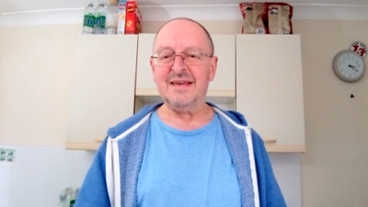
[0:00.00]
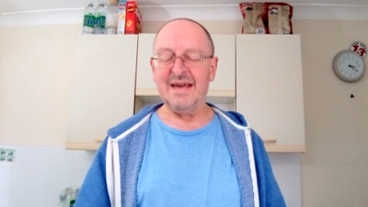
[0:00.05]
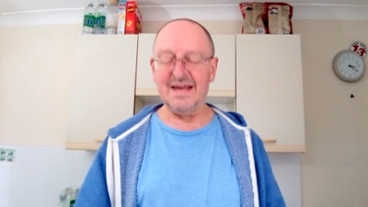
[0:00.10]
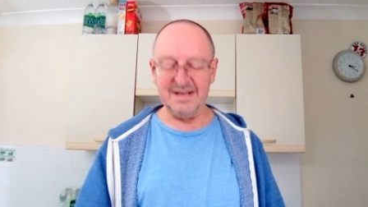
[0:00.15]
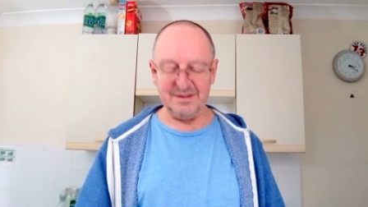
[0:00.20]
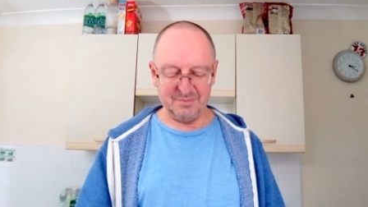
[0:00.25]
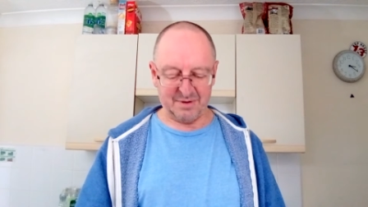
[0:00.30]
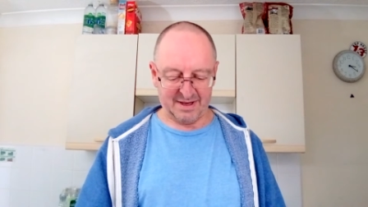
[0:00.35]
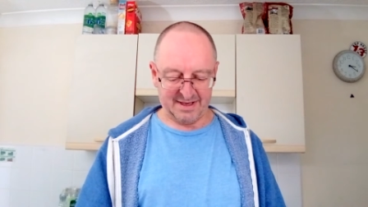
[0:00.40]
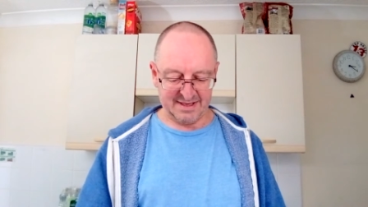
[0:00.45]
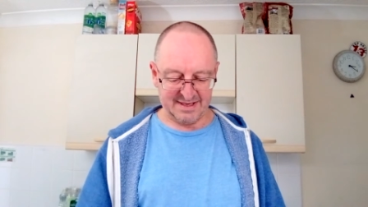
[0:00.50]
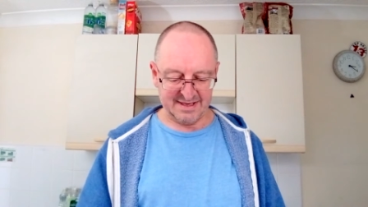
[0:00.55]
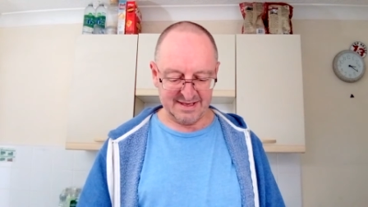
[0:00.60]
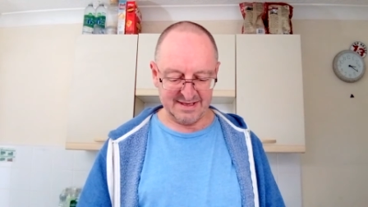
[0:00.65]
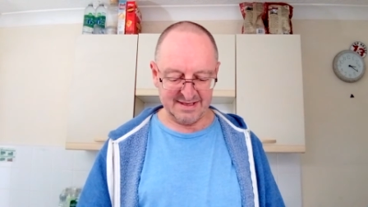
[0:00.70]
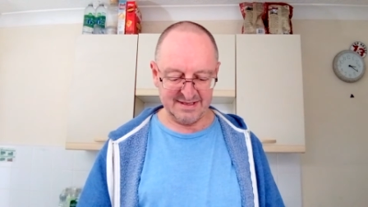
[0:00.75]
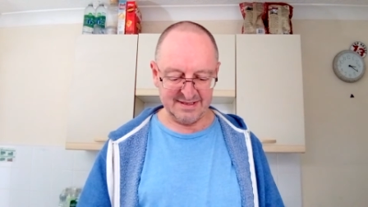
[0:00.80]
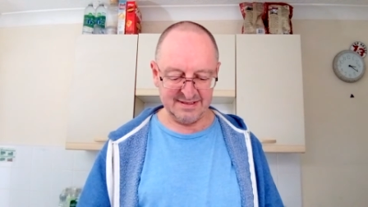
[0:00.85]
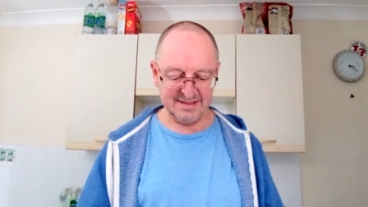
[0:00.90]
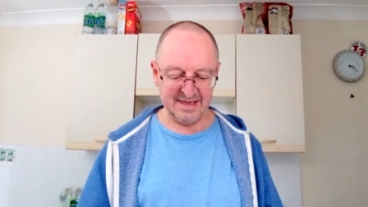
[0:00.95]
Anyway,
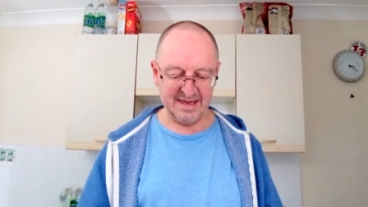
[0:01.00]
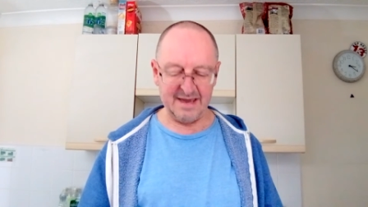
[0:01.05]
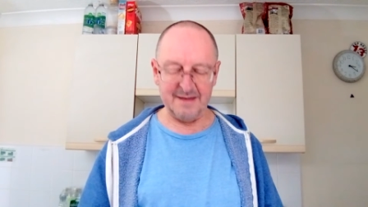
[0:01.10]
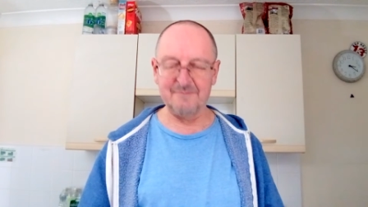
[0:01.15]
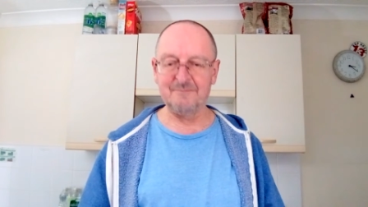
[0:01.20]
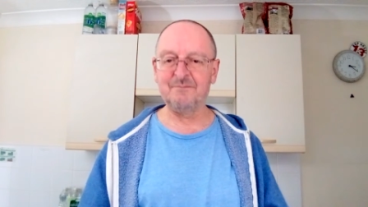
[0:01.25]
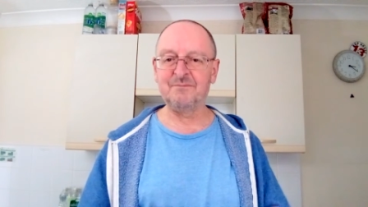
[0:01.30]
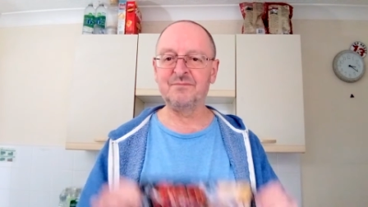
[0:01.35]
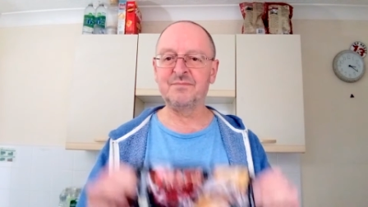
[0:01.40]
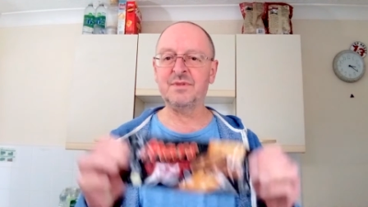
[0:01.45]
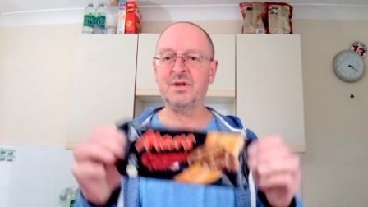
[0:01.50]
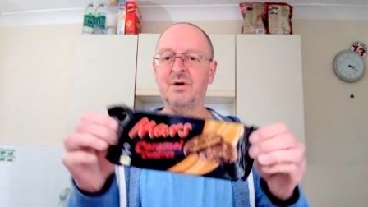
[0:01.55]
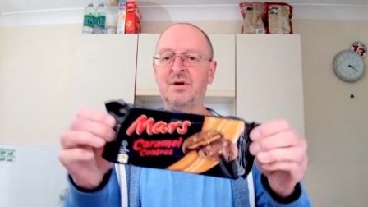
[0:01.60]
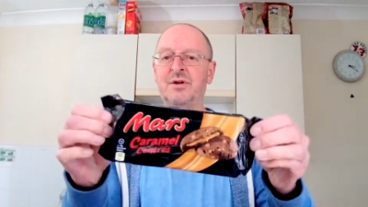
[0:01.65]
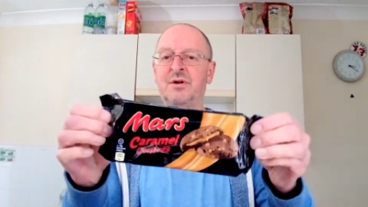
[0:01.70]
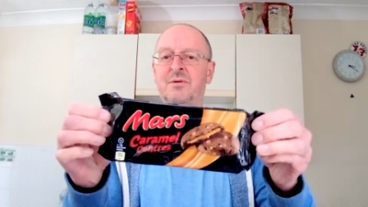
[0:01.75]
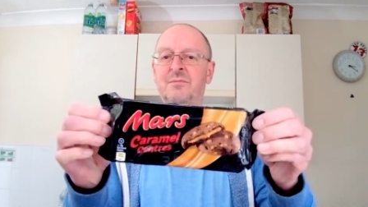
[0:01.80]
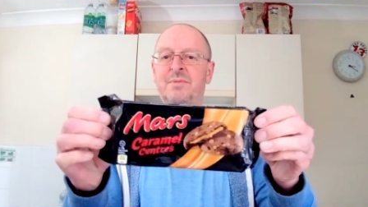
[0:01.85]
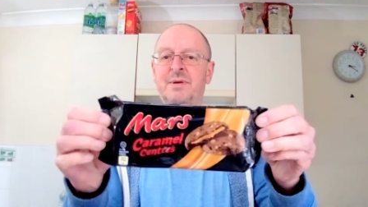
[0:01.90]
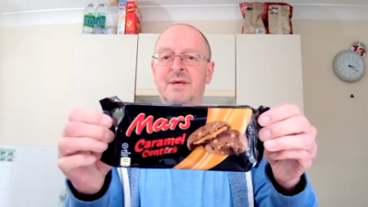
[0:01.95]
yeah,
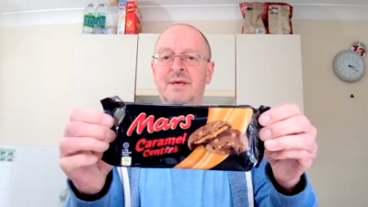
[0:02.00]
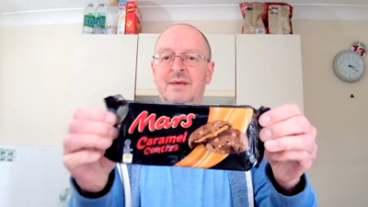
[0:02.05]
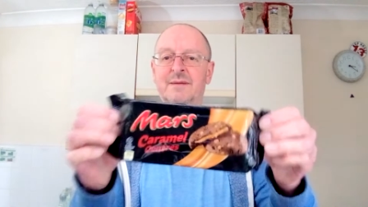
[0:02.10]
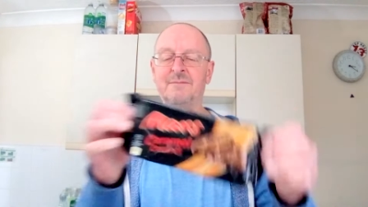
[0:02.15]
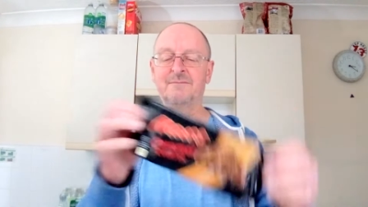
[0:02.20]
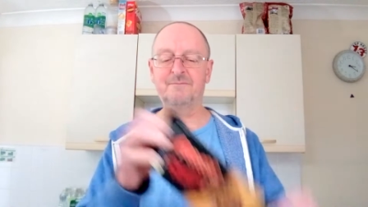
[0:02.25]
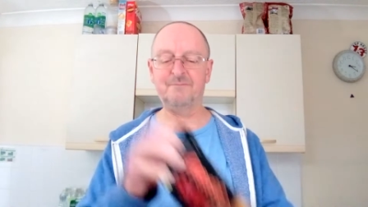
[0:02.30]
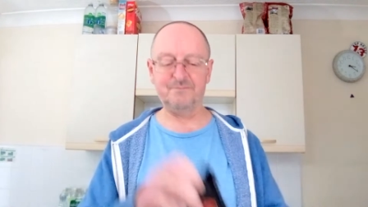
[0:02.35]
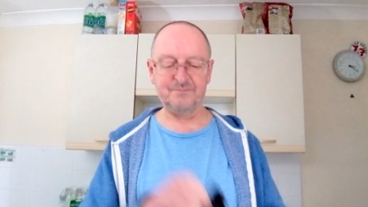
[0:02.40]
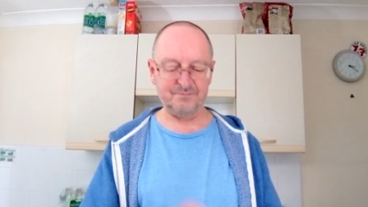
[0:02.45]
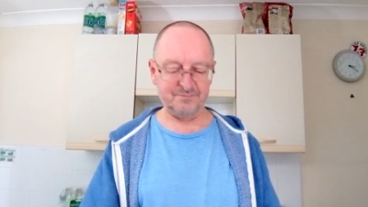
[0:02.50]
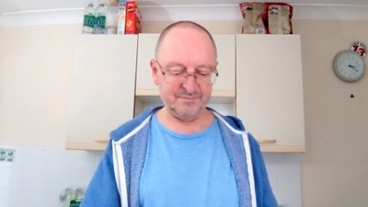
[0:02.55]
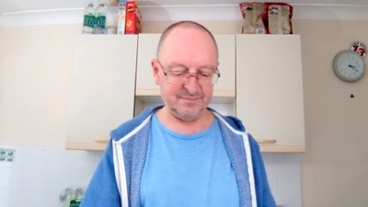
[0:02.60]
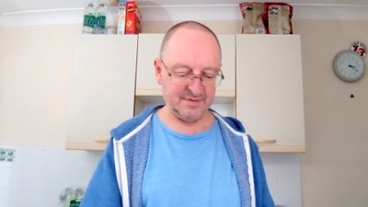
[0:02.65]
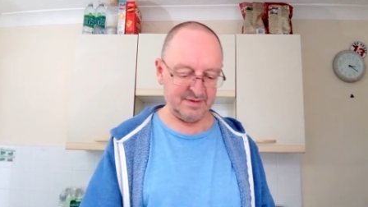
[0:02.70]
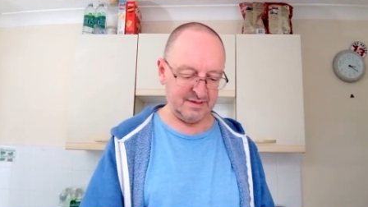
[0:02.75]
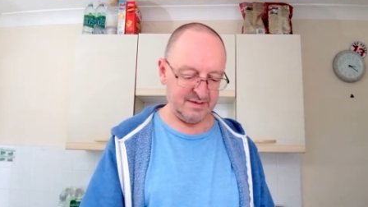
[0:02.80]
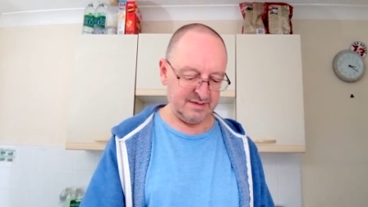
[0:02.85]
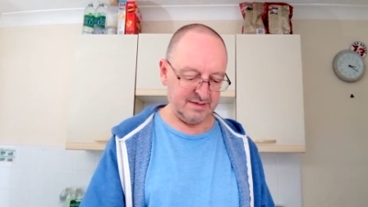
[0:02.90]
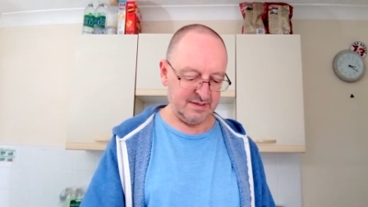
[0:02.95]

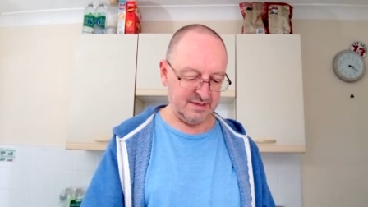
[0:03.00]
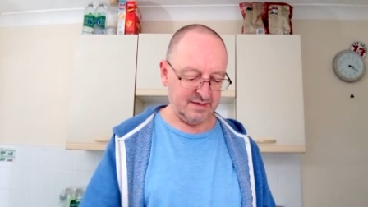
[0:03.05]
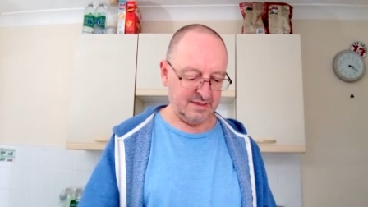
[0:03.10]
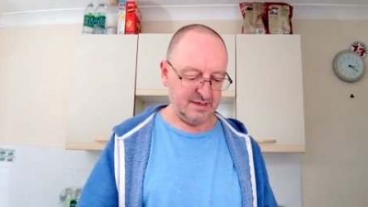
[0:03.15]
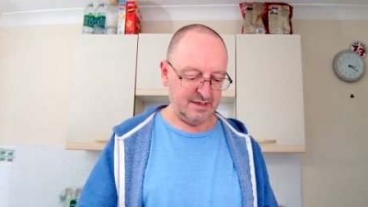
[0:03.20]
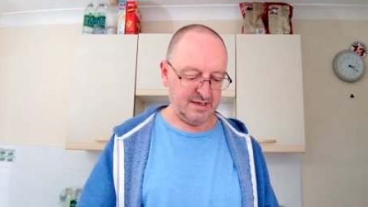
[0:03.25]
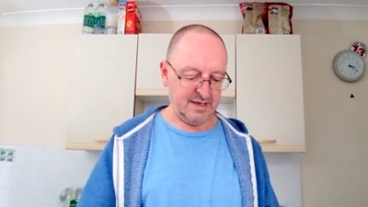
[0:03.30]
99p.